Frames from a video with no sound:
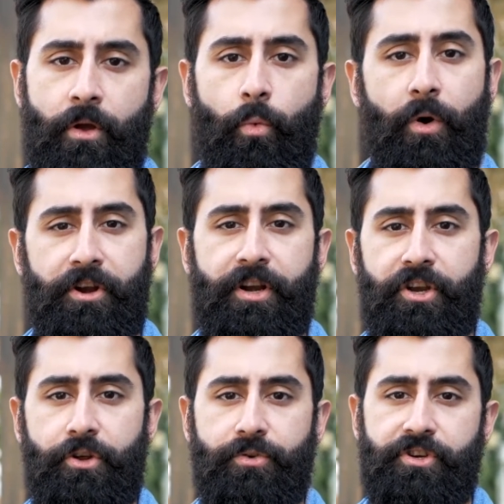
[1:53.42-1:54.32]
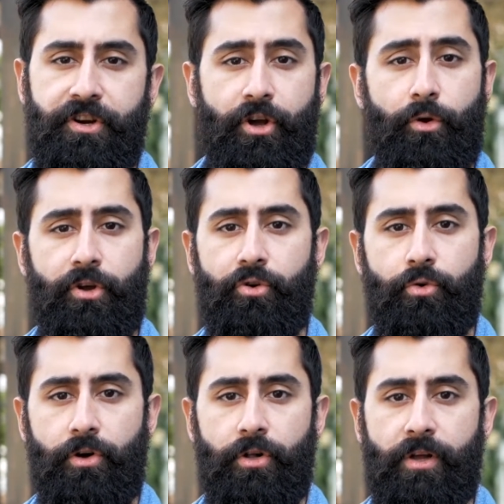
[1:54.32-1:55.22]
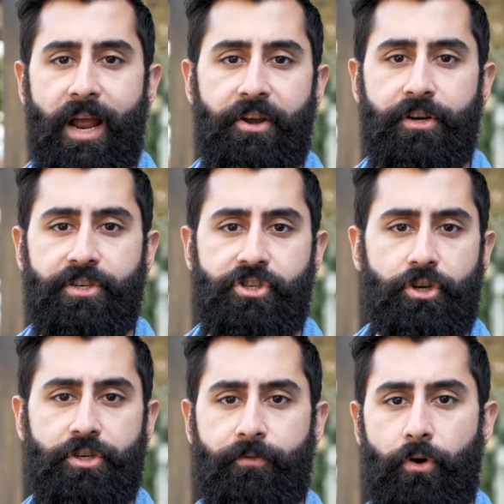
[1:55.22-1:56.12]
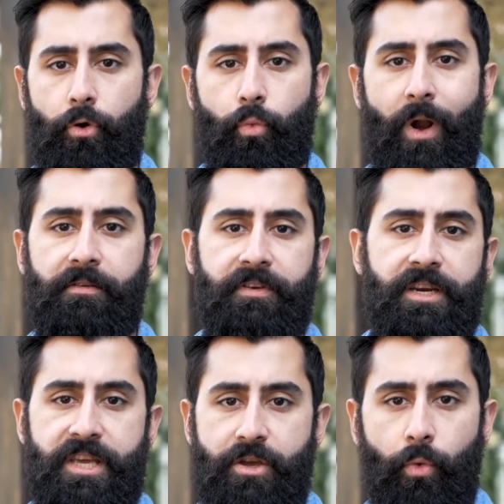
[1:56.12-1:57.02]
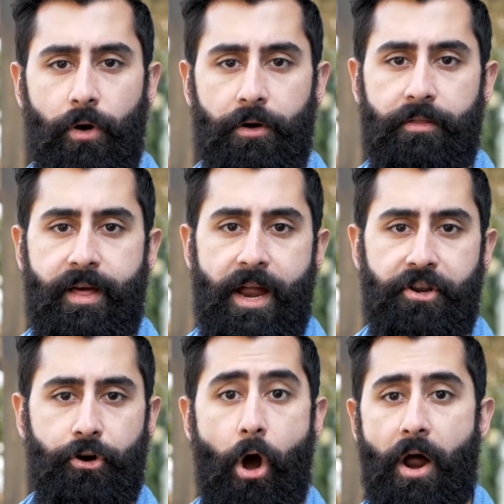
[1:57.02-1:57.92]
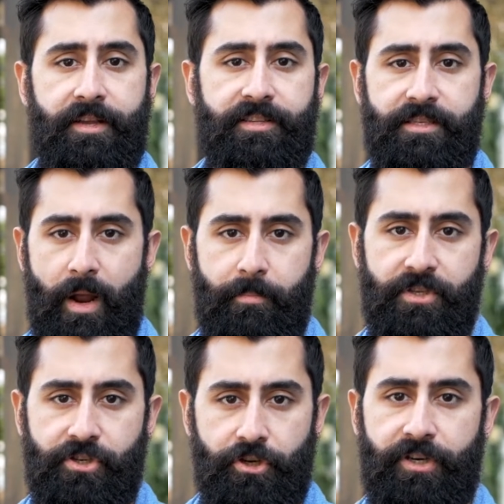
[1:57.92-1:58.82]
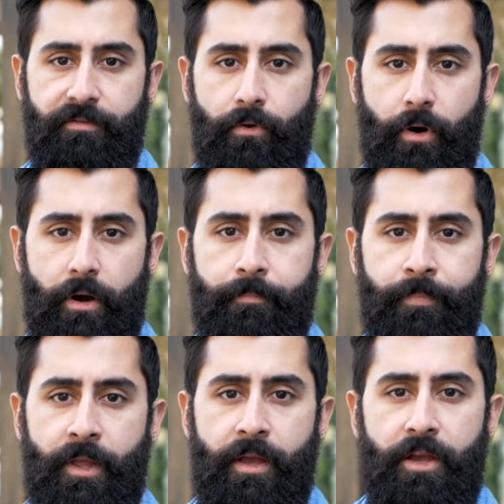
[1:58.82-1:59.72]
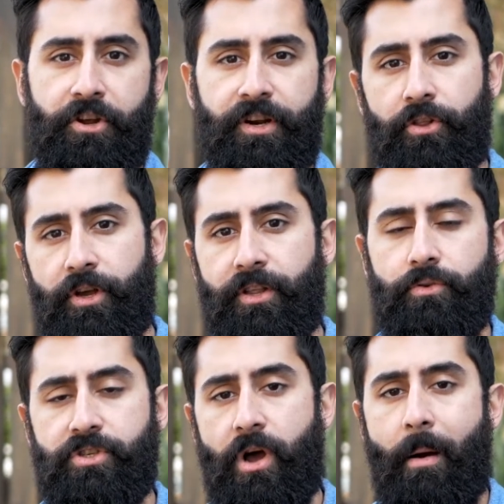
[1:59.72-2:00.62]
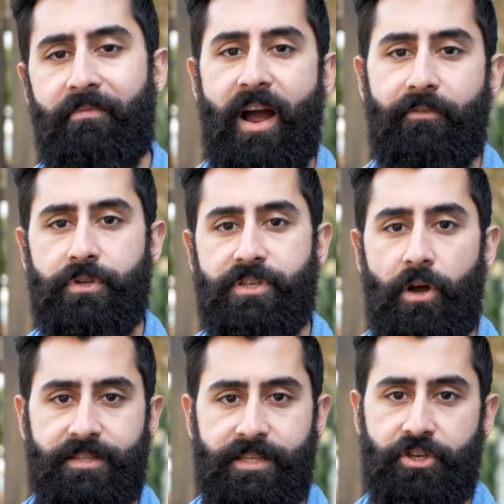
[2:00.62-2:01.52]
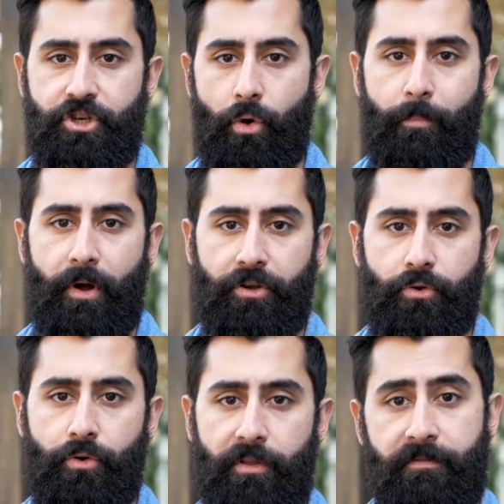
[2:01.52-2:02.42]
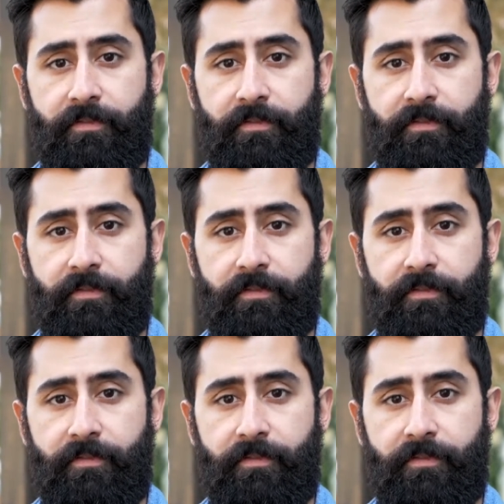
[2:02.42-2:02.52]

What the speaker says: What you're going to do is you're going to go to Google and you're going to search for a relevant keyword that your audience might be searching for. You're going to look at those top 5 results that show up on Google, the